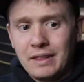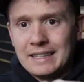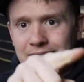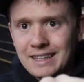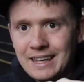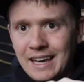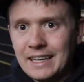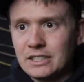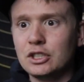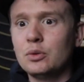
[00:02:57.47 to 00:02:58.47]
that's the
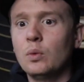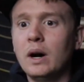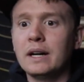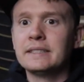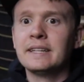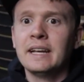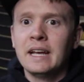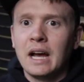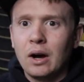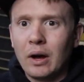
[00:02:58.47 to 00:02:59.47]
case, you want
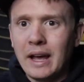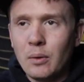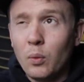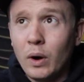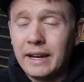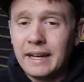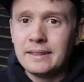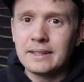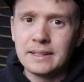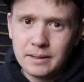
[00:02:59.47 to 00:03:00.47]
a
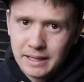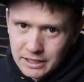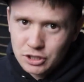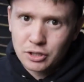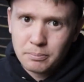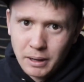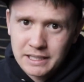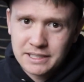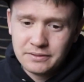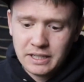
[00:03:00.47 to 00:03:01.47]
1/8 inch positive